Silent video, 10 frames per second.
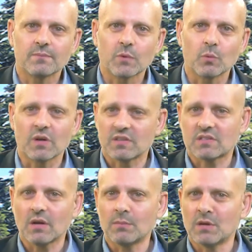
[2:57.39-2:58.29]
what is
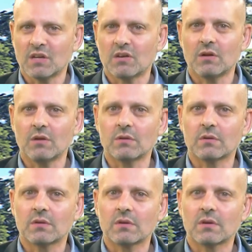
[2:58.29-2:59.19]
commonly called
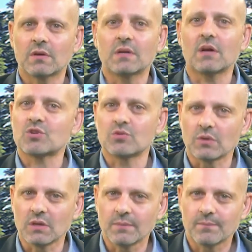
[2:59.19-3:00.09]
Gashuni.